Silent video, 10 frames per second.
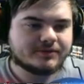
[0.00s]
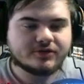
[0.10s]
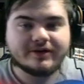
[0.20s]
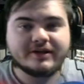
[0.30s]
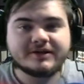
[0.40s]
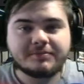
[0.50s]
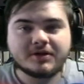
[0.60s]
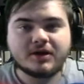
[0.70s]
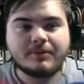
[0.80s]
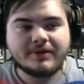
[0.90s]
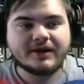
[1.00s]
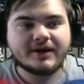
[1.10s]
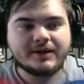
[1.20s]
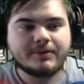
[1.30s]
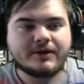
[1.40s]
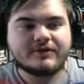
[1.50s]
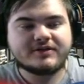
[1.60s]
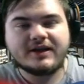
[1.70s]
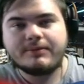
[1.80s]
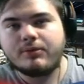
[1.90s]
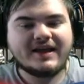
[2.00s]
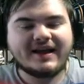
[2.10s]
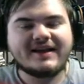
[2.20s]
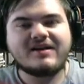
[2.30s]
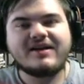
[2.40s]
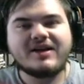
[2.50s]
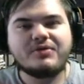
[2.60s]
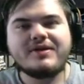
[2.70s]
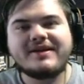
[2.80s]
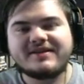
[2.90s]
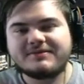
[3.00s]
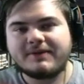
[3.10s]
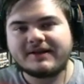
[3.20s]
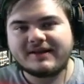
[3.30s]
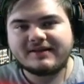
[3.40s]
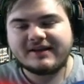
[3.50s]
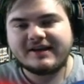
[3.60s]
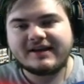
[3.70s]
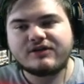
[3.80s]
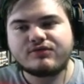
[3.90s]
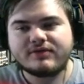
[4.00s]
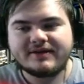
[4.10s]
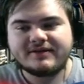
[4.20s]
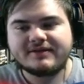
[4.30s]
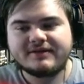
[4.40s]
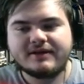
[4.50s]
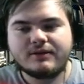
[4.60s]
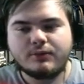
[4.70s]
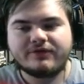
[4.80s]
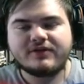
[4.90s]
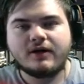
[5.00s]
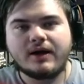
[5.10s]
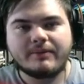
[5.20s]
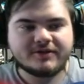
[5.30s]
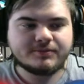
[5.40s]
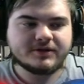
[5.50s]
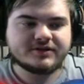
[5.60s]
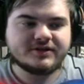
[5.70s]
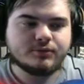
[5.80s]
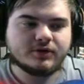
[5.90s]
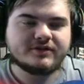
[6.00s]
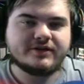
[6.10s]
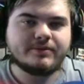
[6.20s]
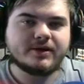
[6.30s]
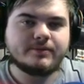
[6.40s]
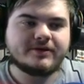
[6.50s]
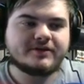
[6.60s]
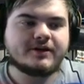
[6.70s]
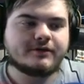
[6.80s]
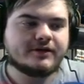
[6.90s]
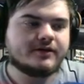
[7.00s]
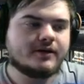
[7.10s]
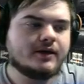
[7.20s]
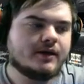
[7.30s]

So it is becoming a bit of a staple, and I only expect that to increase with time, especially once he becomes accelerated.